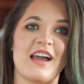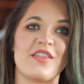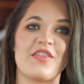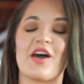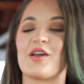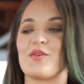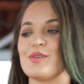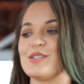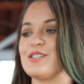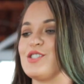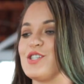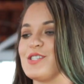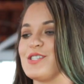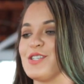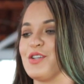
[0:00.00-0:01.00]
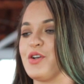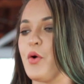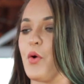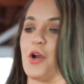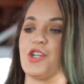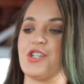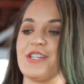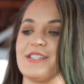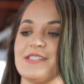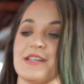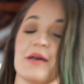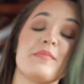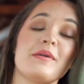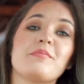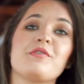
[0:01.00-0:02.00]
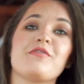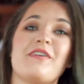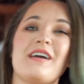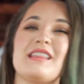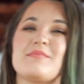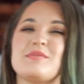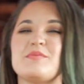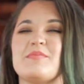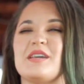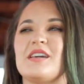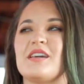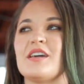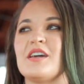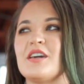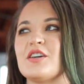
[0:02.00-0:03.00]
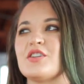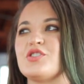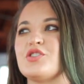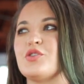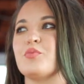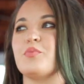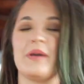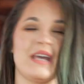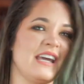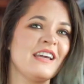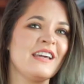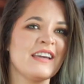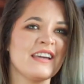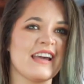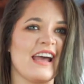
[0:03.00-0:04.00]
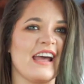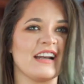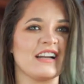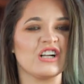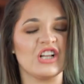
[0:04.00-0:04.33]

I thought it was just gorgeous. Some people find them to be too big and